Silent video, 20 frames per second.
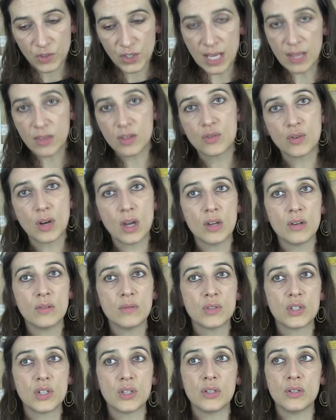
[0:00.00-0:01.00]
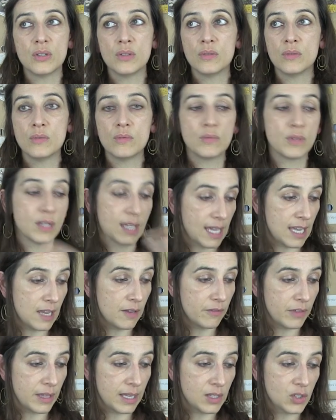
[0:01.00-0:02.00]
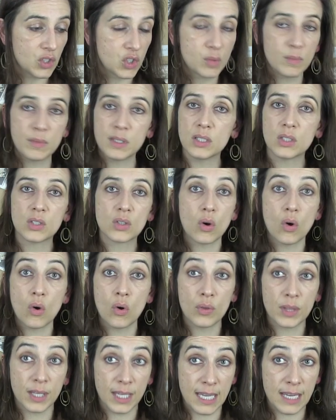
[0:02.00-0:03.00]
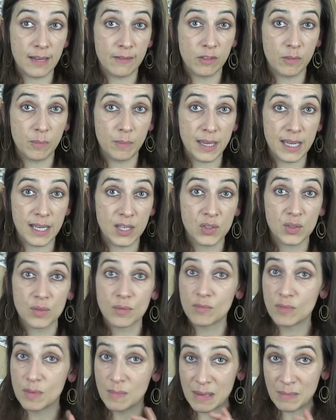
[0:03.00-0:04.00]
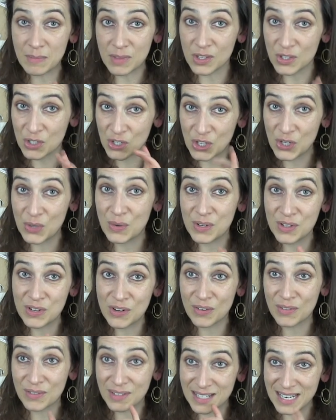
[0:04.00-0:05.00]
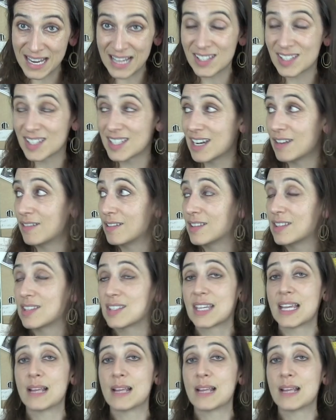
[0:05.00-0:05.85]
Set the drone to the key of the instrument or the key of the piece. Remember, the two are not necessarily the